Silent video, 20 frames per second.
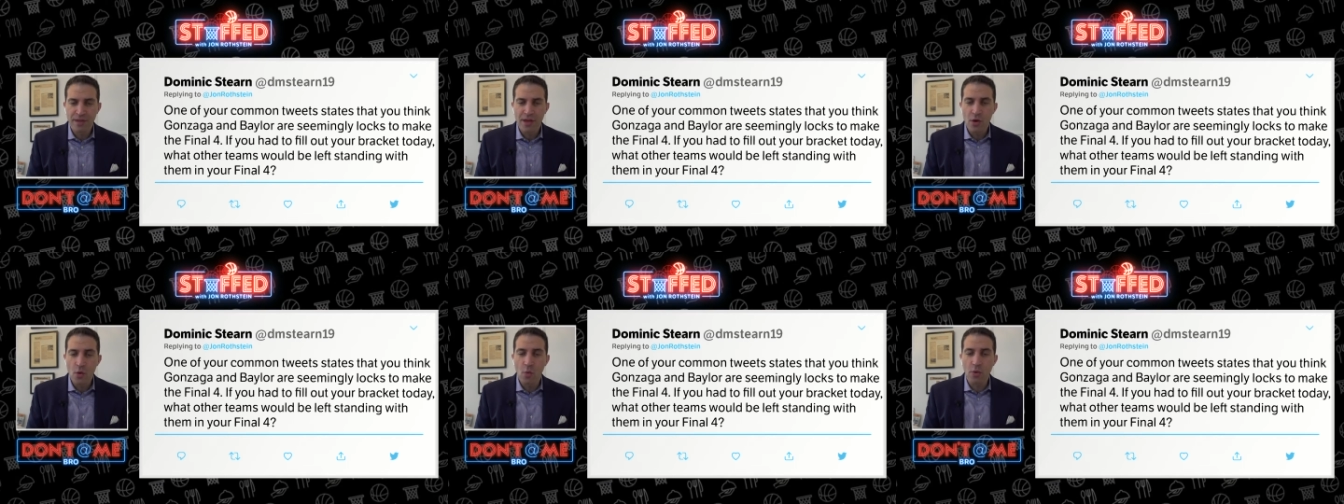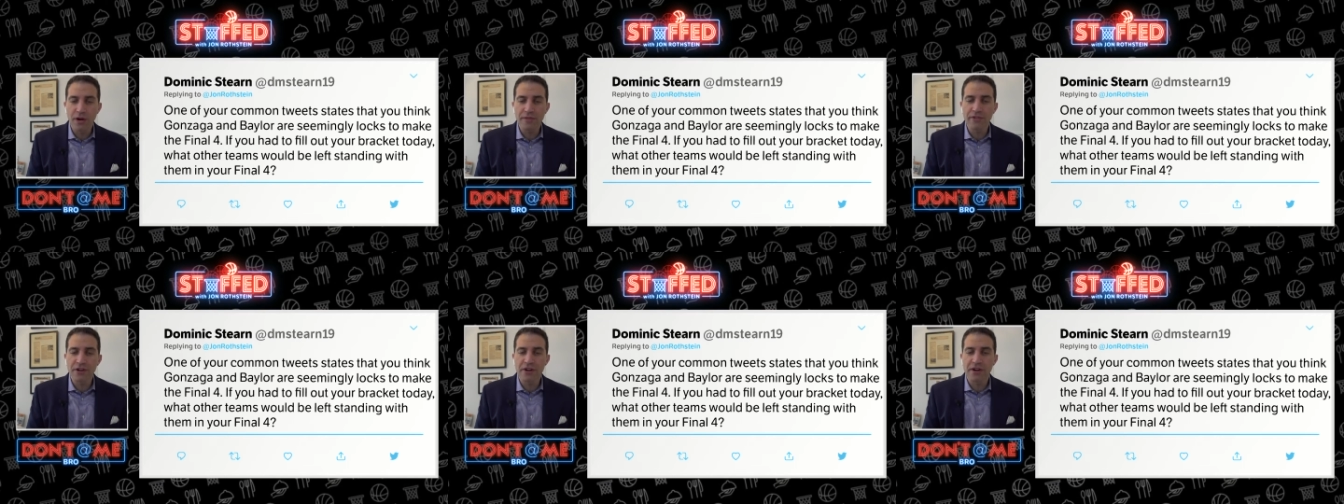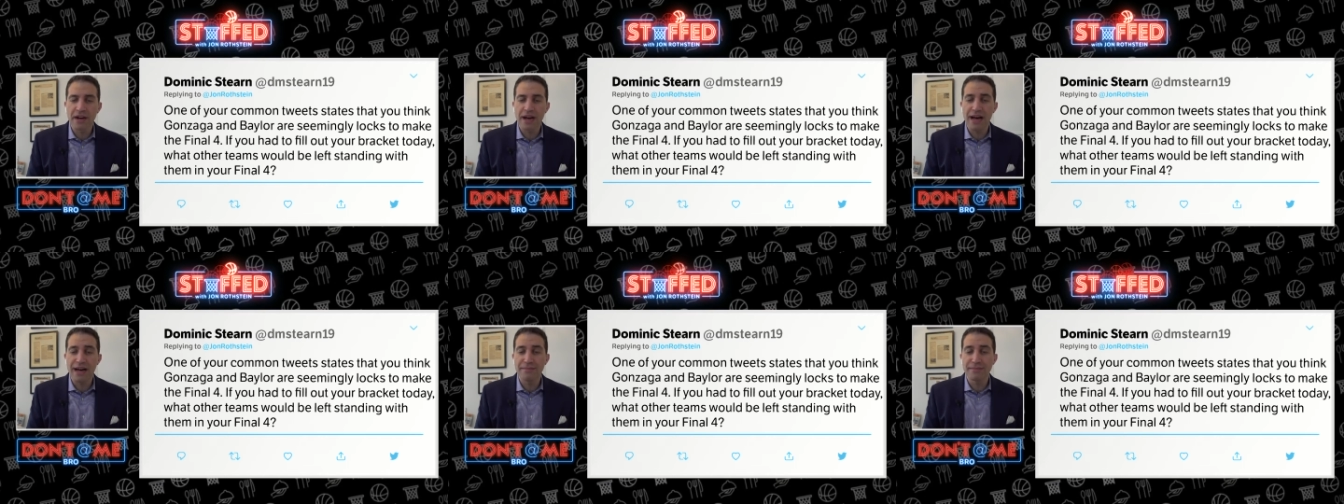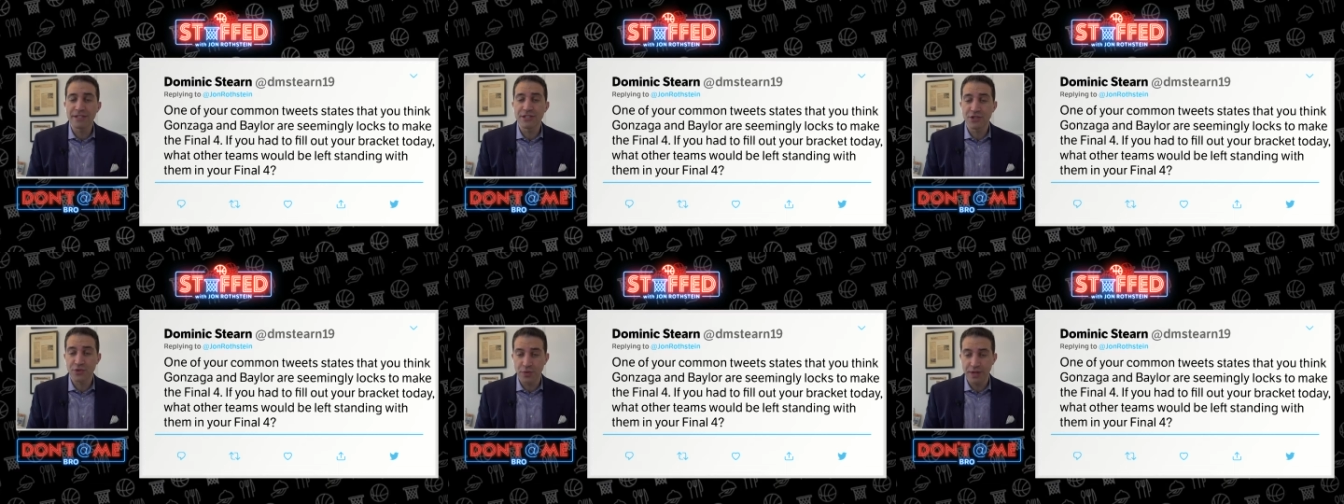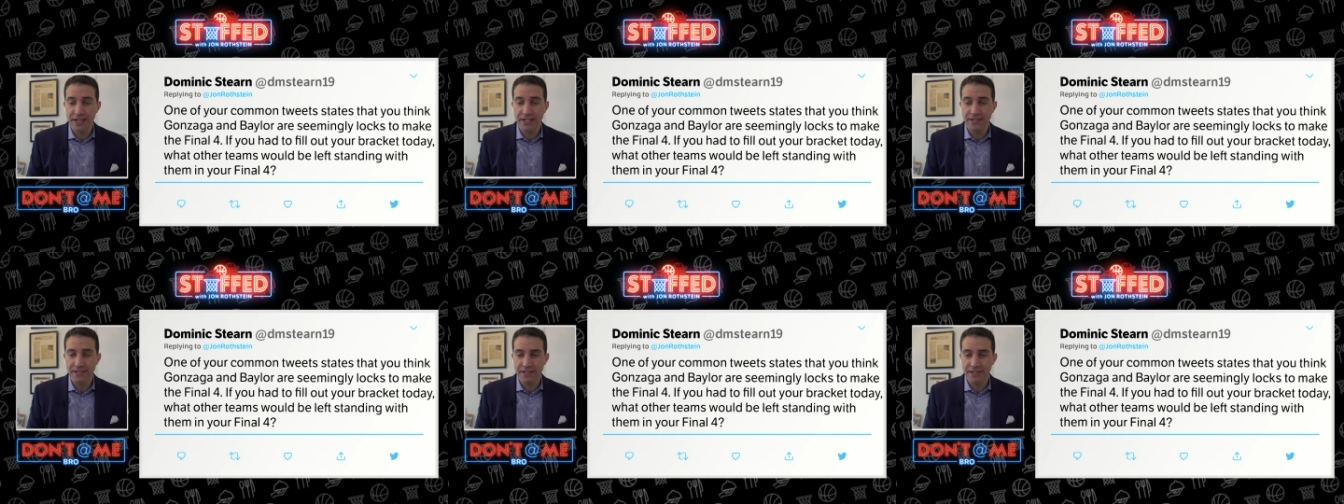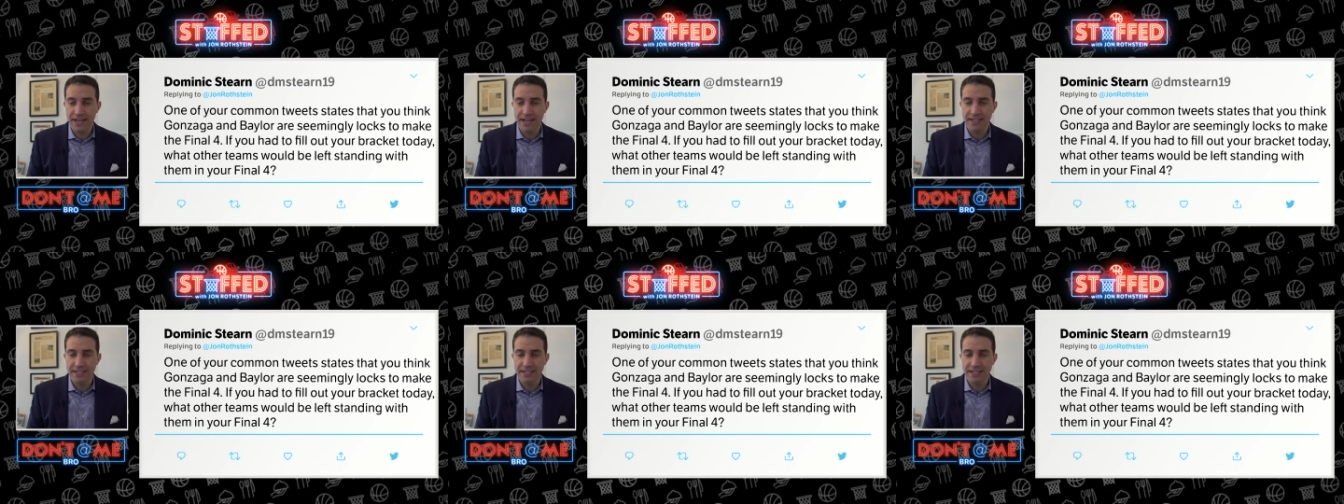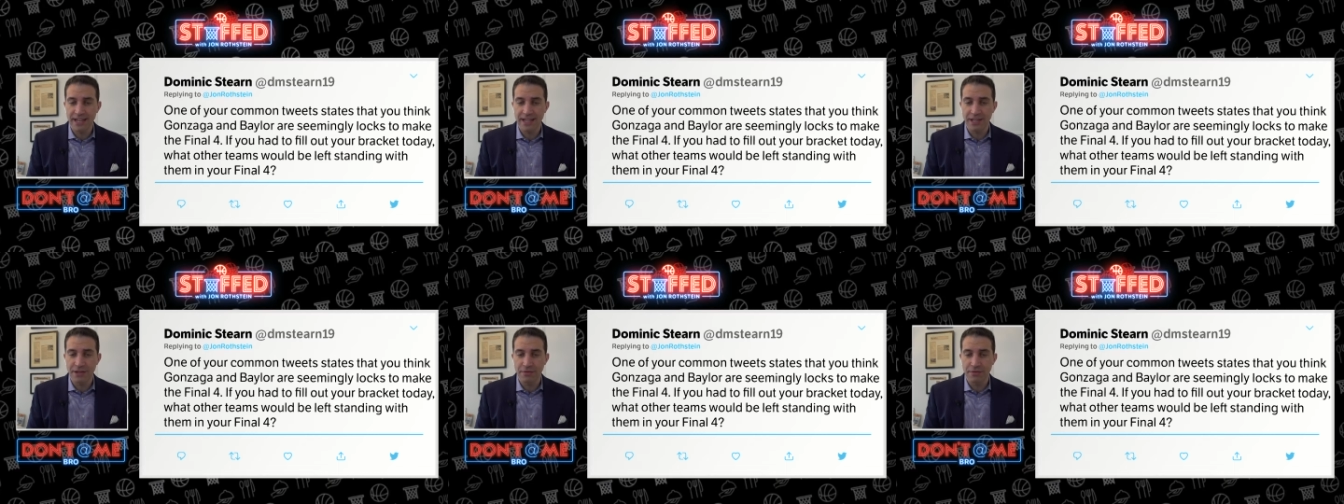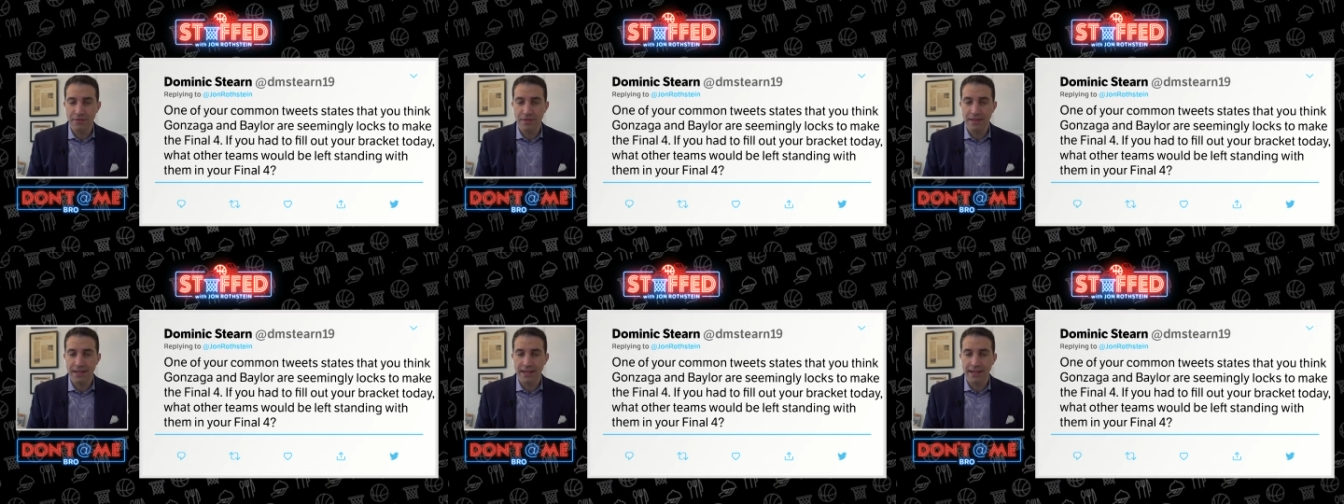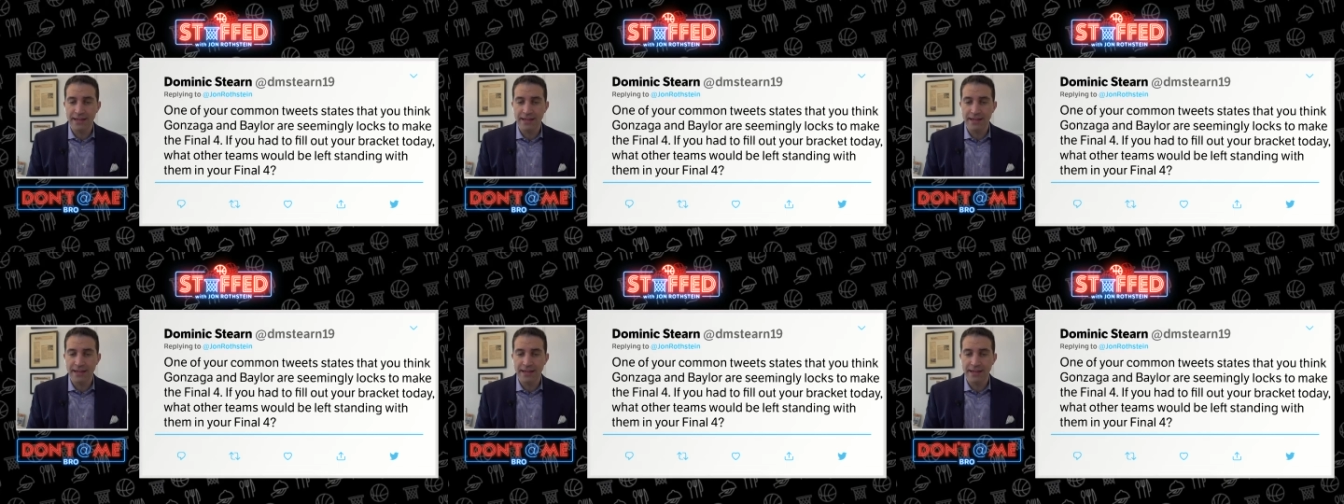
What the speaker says: One of your common tweets states that you think